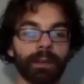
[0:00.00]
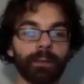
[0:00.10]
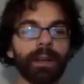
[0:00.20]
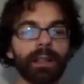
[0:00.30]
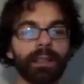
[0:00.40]

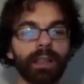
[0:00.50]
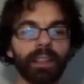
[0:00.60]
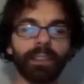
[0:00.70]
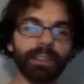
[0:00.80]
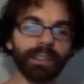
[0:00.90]
Well, I
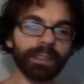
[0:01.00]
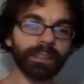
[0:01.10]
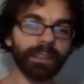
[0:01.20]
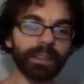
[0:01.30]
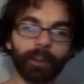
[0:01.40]
look and I
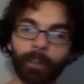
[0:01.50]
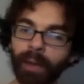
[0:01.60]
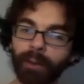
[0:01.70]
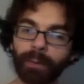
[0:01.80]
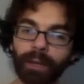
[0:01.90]
see that no
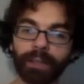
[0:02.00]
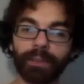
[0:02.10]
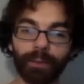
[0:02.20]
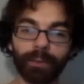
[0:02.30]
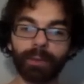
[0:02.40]
matter what I
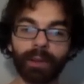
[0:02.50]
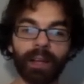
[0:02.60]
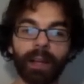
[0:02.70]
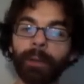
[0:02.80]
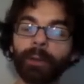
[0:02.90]
do,
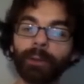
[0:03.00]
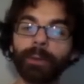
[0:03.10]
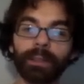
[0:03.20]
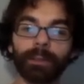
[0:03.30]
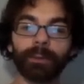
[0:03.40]
I'm
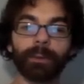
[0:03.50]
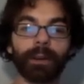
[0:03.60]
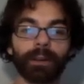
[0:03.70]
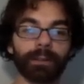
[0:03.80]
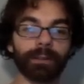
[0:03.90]
undoing a little
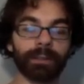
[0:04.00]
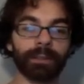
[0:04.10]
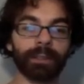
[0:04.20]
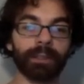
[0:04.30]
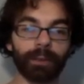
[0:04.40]
work.
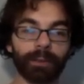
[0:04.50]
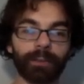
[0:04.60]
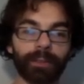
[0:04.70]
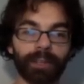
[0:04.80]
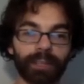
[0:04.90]
Curse
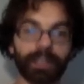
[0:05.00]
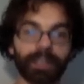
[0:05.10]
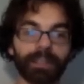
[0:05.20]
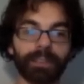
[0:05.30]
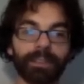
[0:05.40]
the
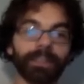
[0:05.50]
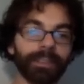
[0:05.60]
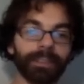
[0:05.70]
gods.